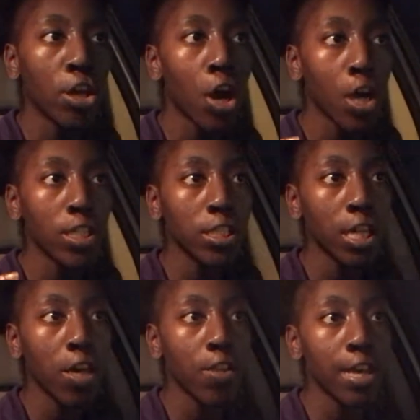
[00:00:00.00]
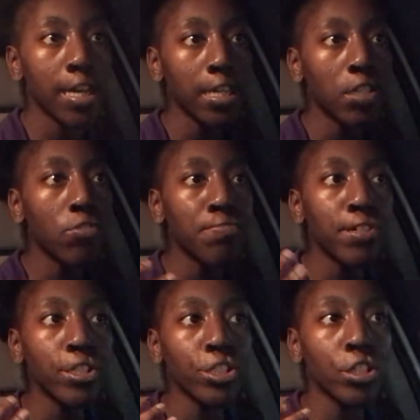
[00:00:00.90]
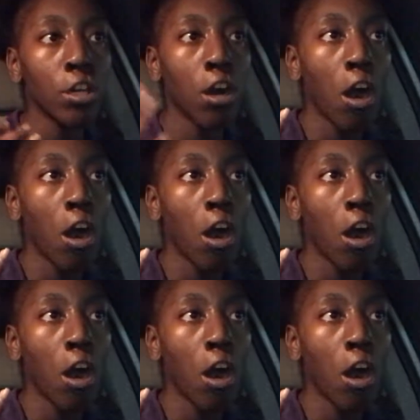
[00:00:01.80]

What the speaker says: carts and all of that, because we push